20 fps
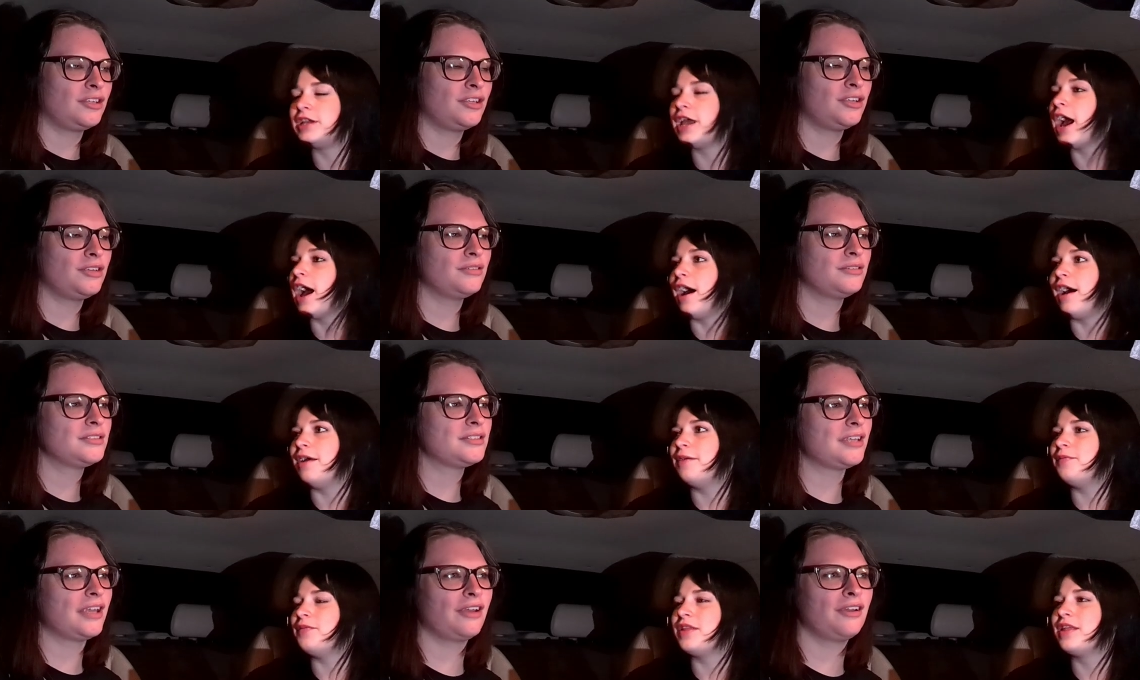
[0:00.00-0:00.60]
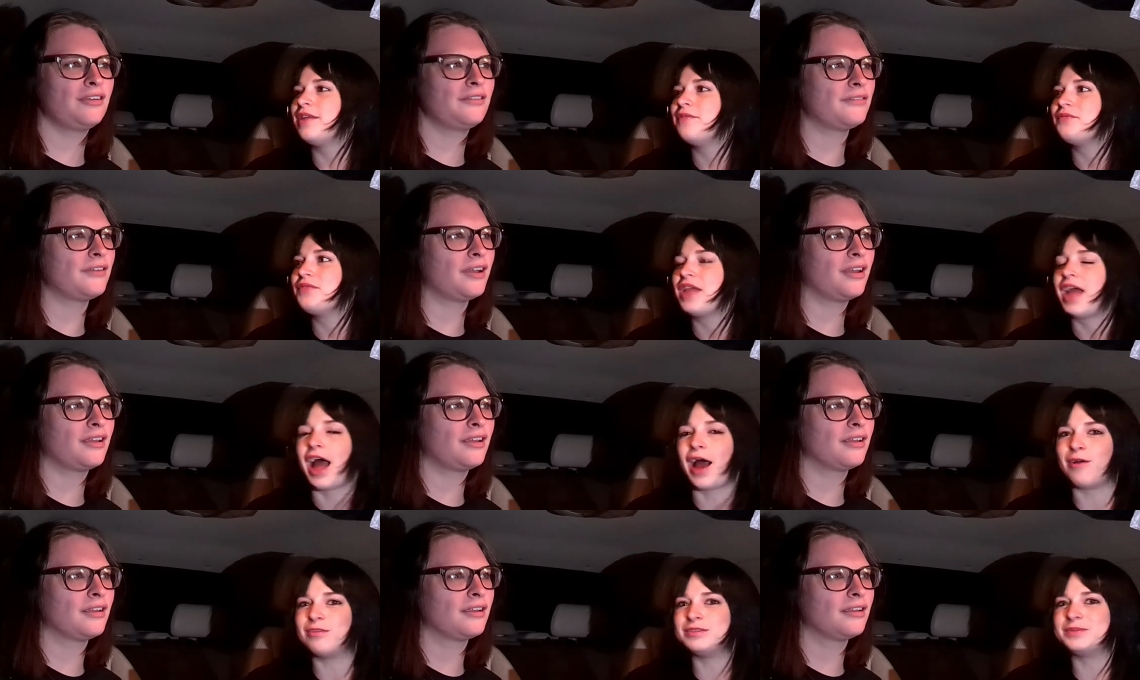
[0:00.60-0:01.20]
Speaker 1: Yeah. You're
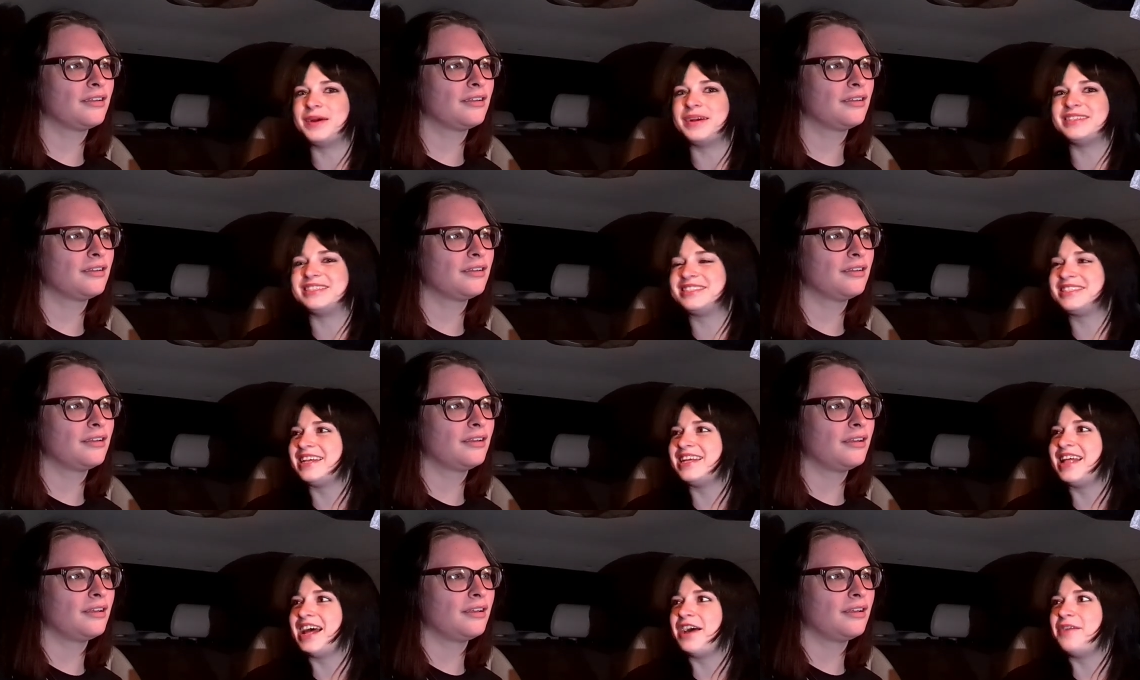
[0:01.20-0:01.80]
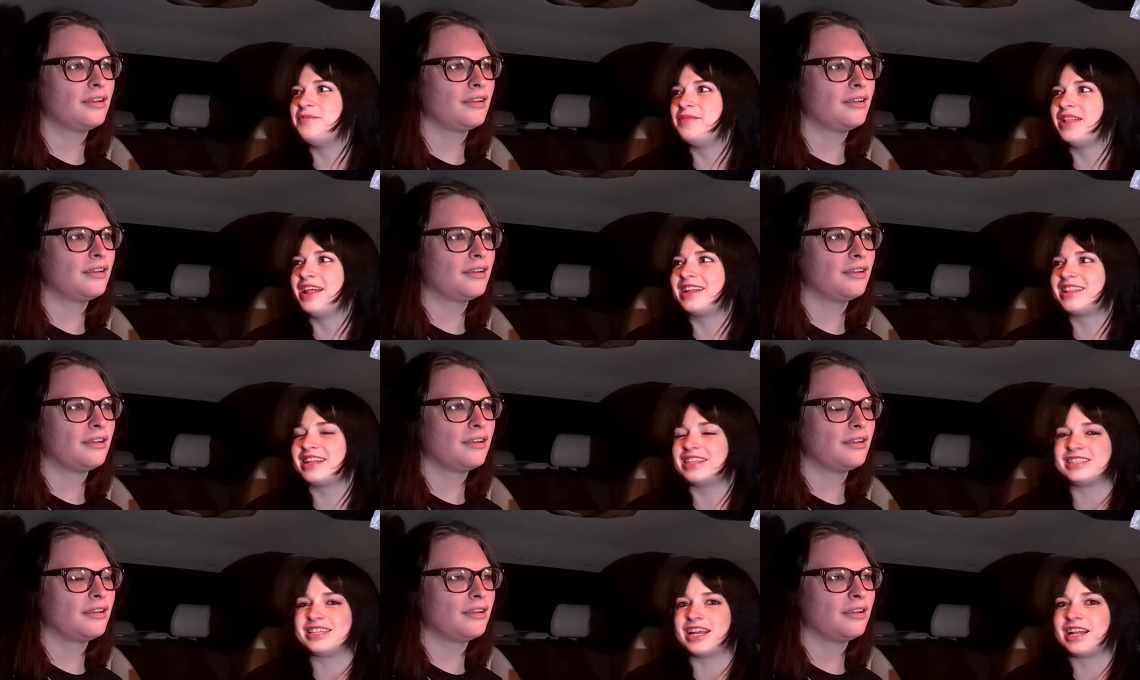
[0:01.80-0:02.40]
terrifying. I was about to say that. I mean, like,
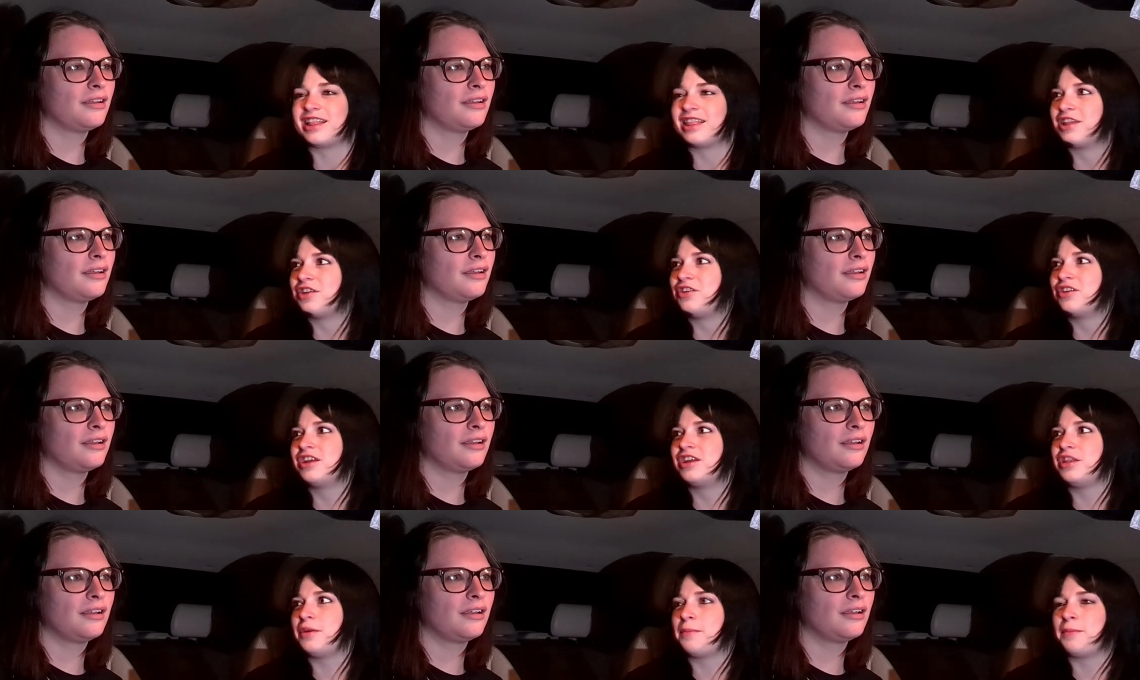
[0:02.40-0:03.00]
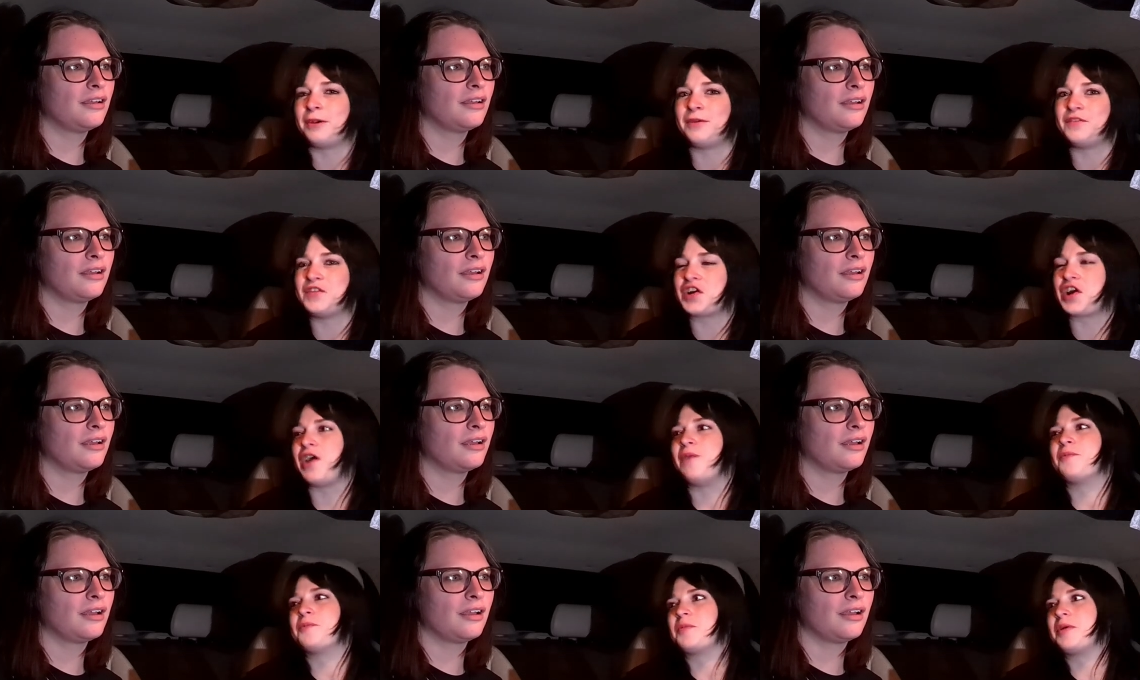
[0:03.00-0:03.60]
that's like literally the perfect
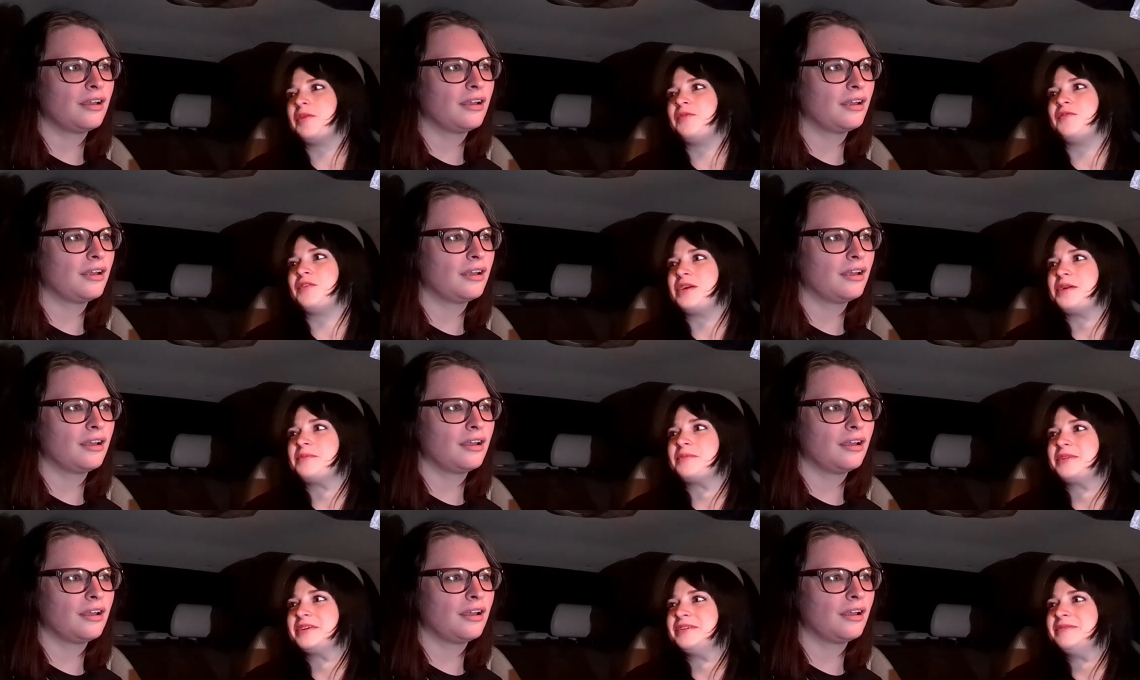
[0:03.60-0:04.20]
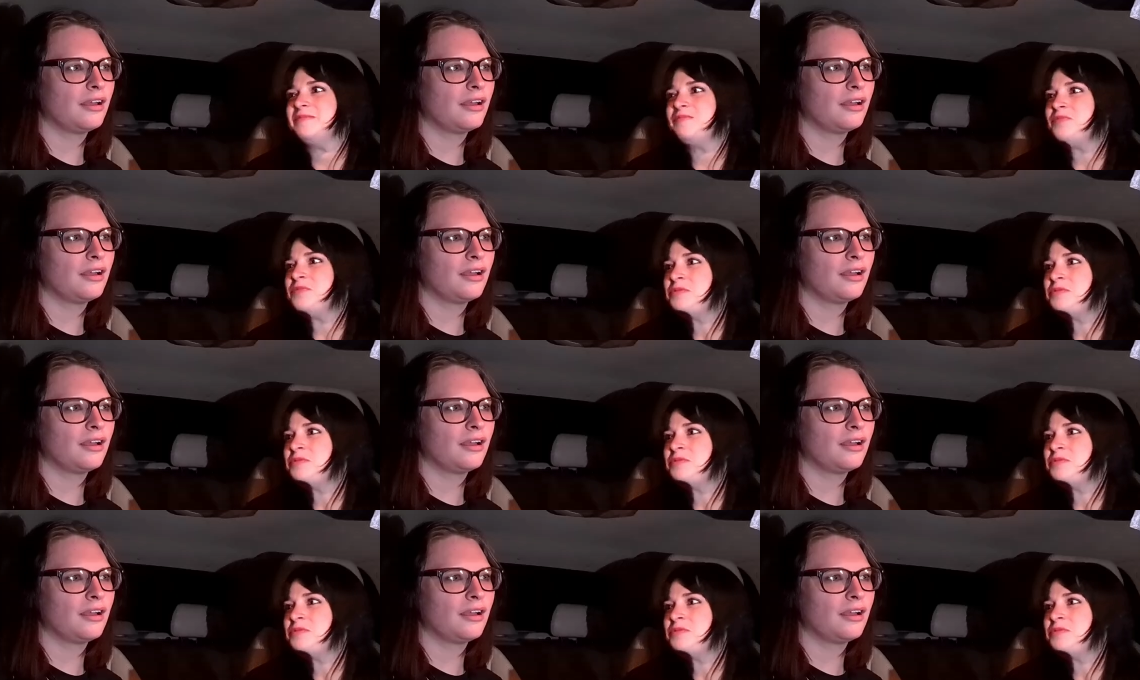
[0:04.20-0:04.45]
compliment for Emily.